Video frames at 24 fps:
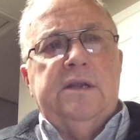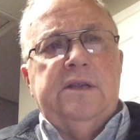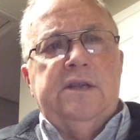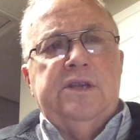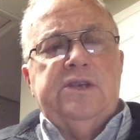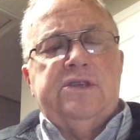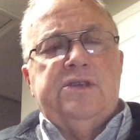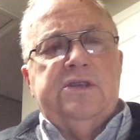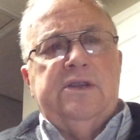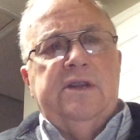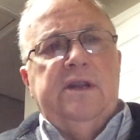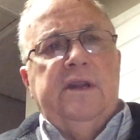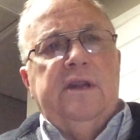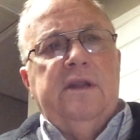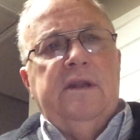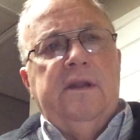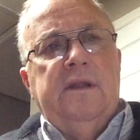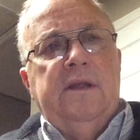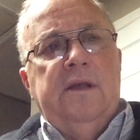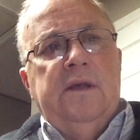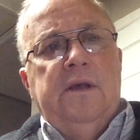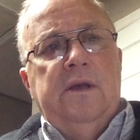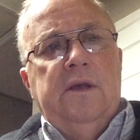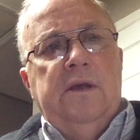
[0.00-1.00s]
just
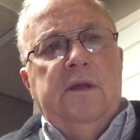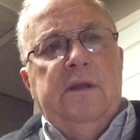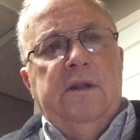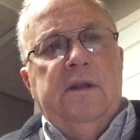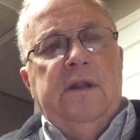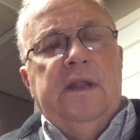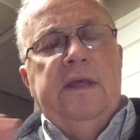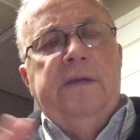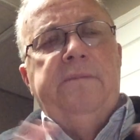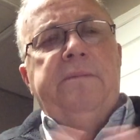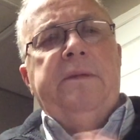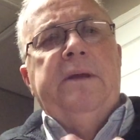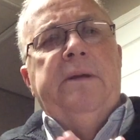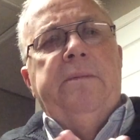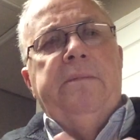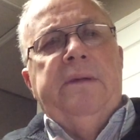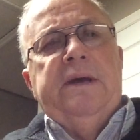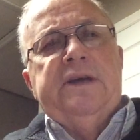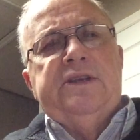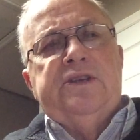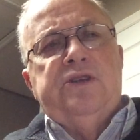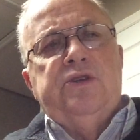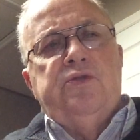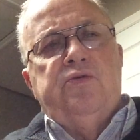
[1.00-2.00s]
leave me a
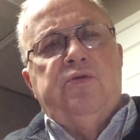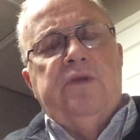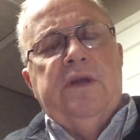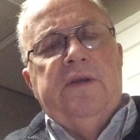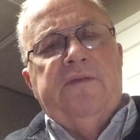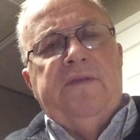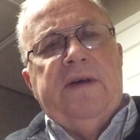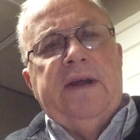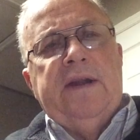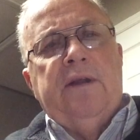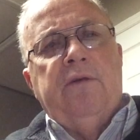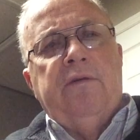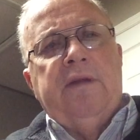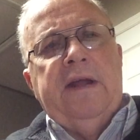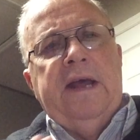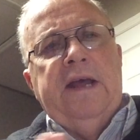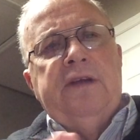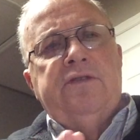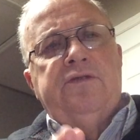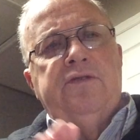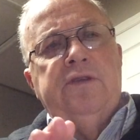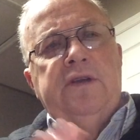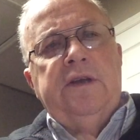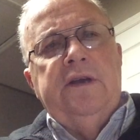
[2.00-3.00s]
message. If I don't
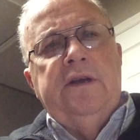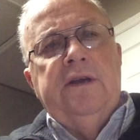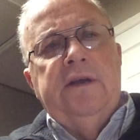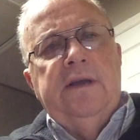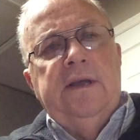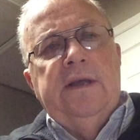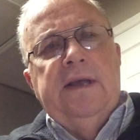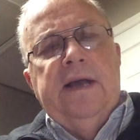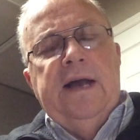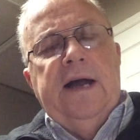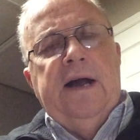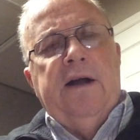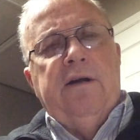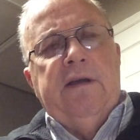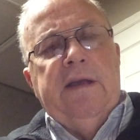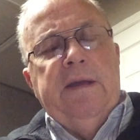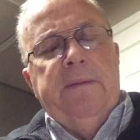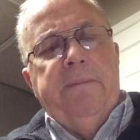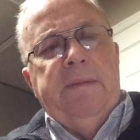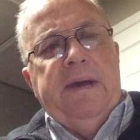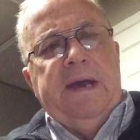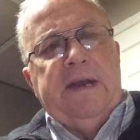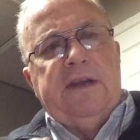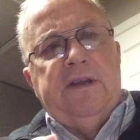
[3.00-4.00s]
answer you, I'll
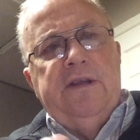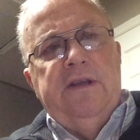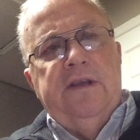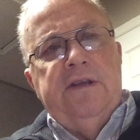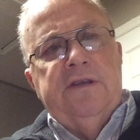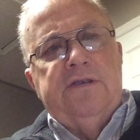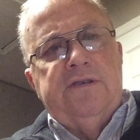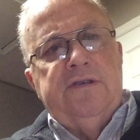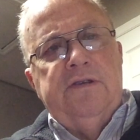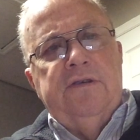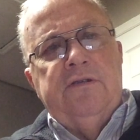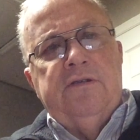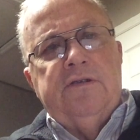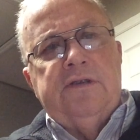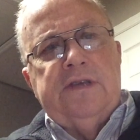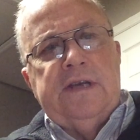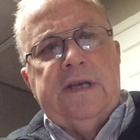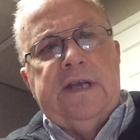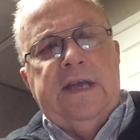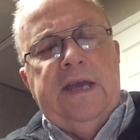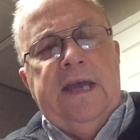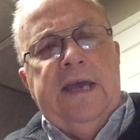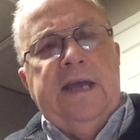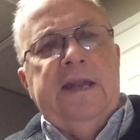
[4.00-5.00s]
get back to you as soon as
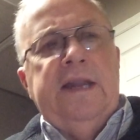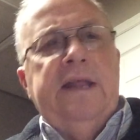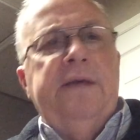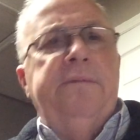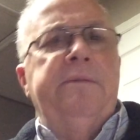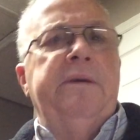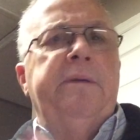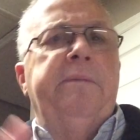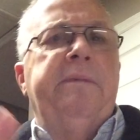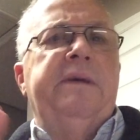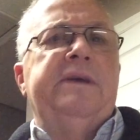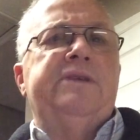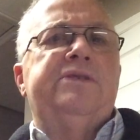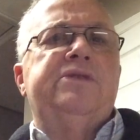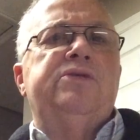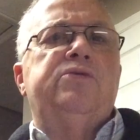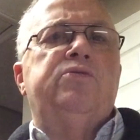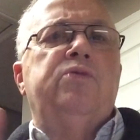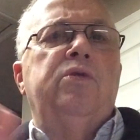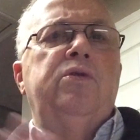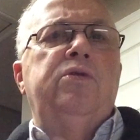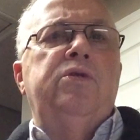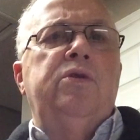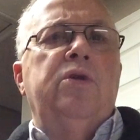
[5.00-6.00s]
I can. Leave me a
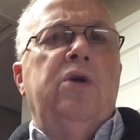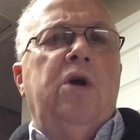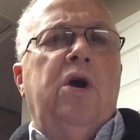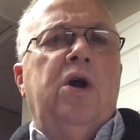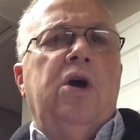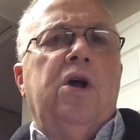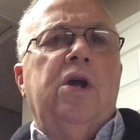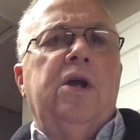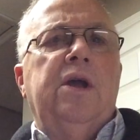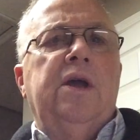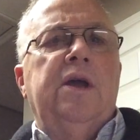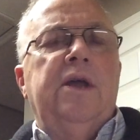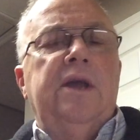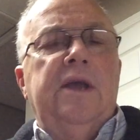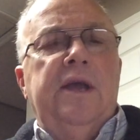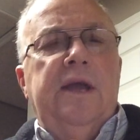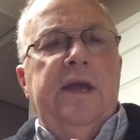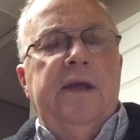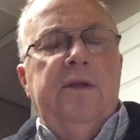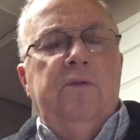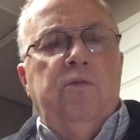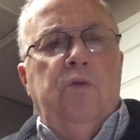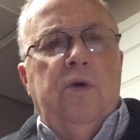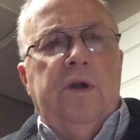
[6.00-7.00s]
message who you are
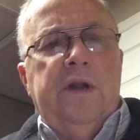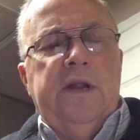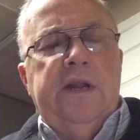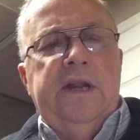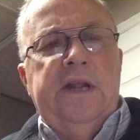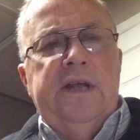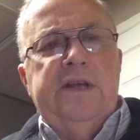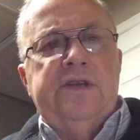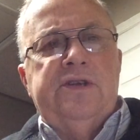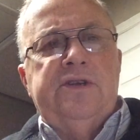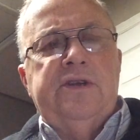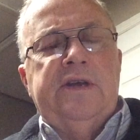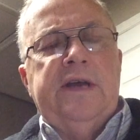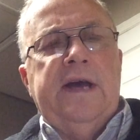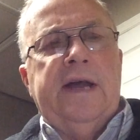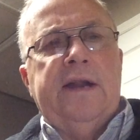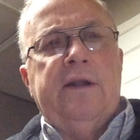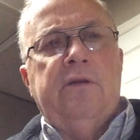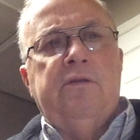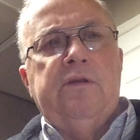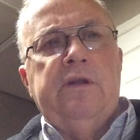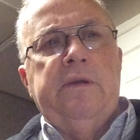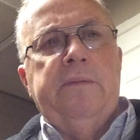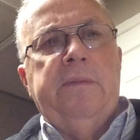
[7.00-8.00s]
and what it is you
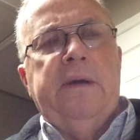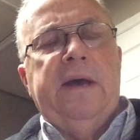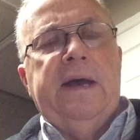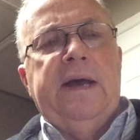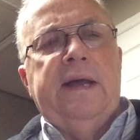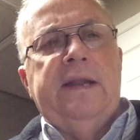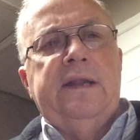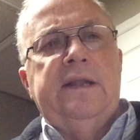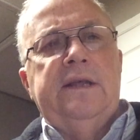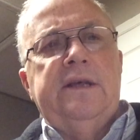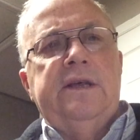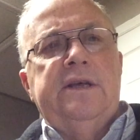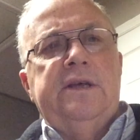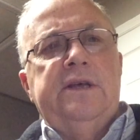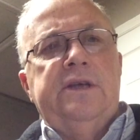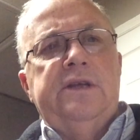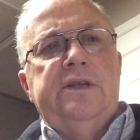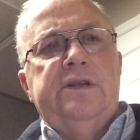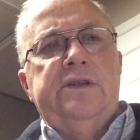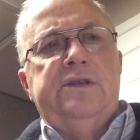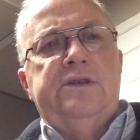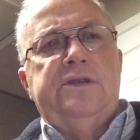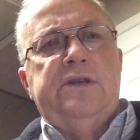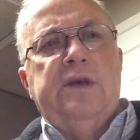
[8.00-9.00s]
got on your mind.
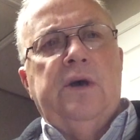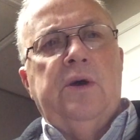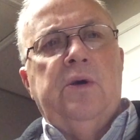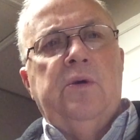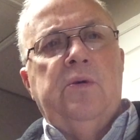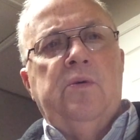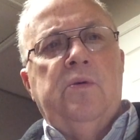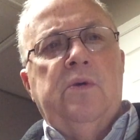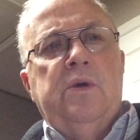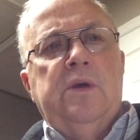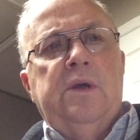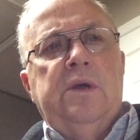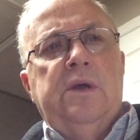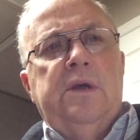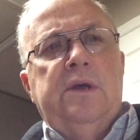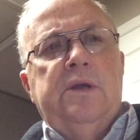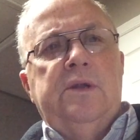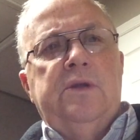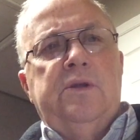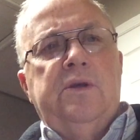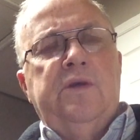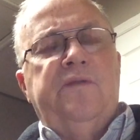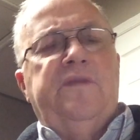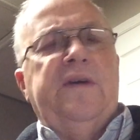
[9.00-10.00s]
So
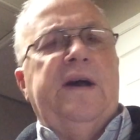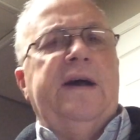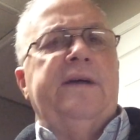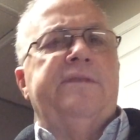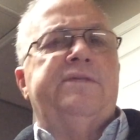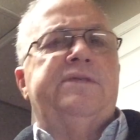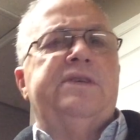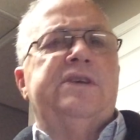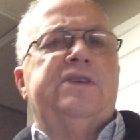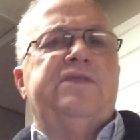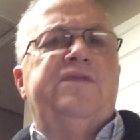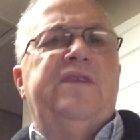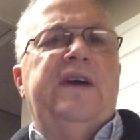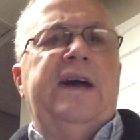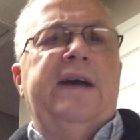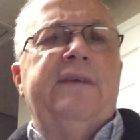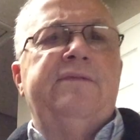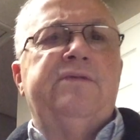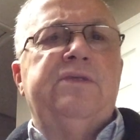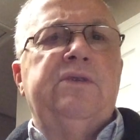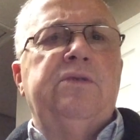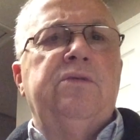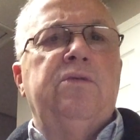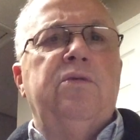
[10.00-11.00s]

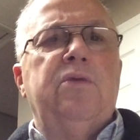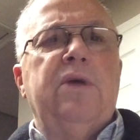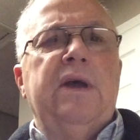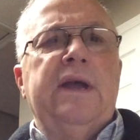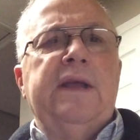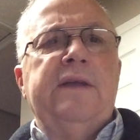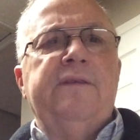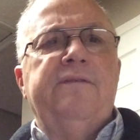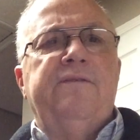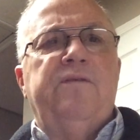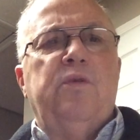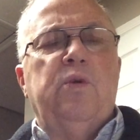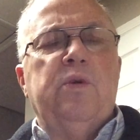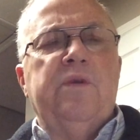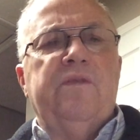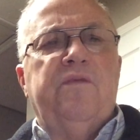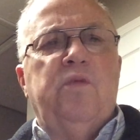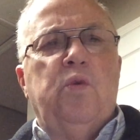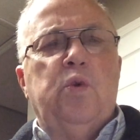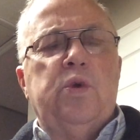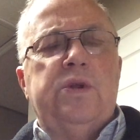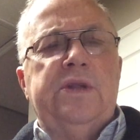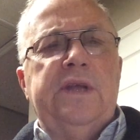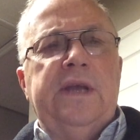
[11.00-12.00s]

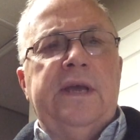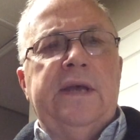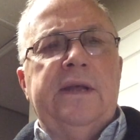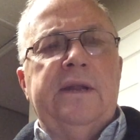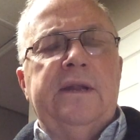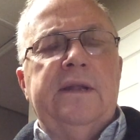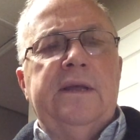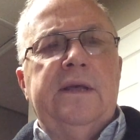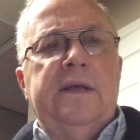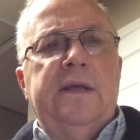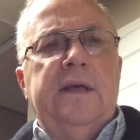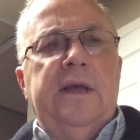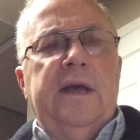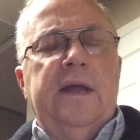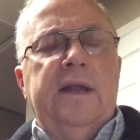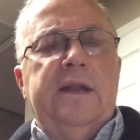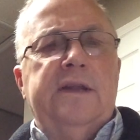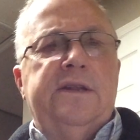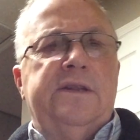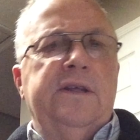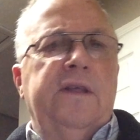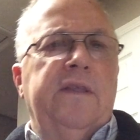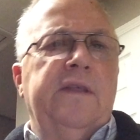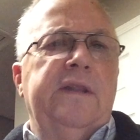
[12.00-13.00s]
256-508-4410. And
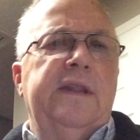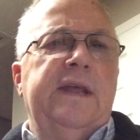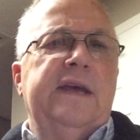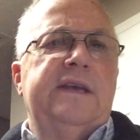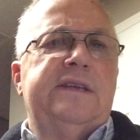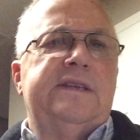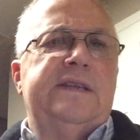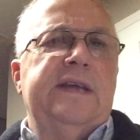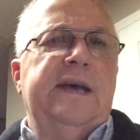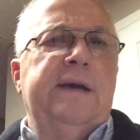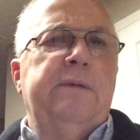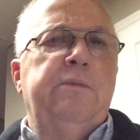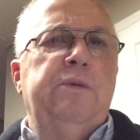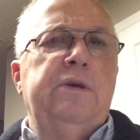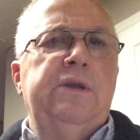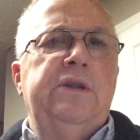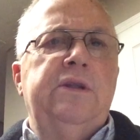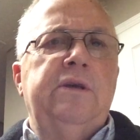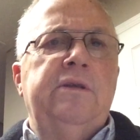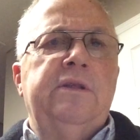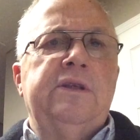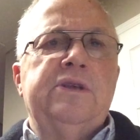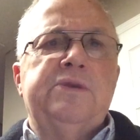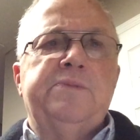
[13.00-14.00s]
until the next time we
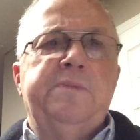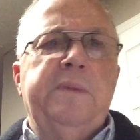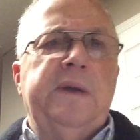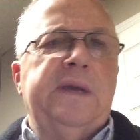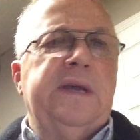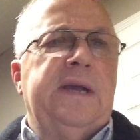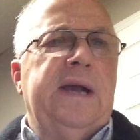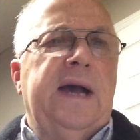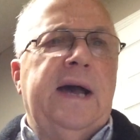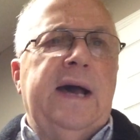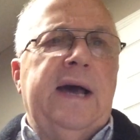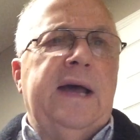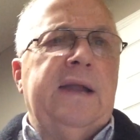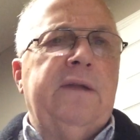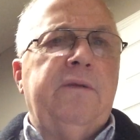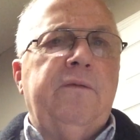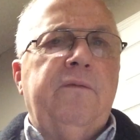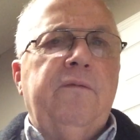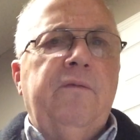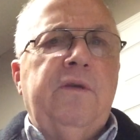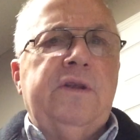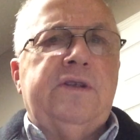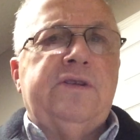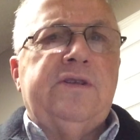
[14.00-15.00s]
do this, may God
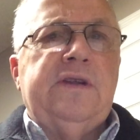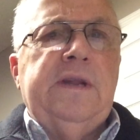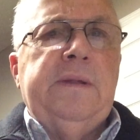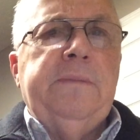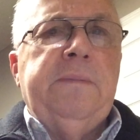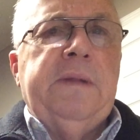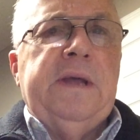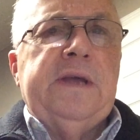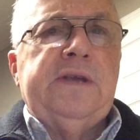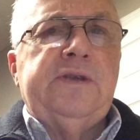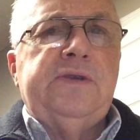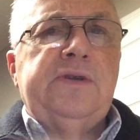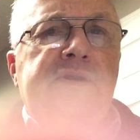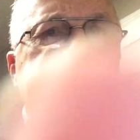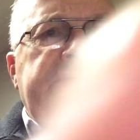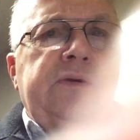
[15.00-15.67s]
richly bless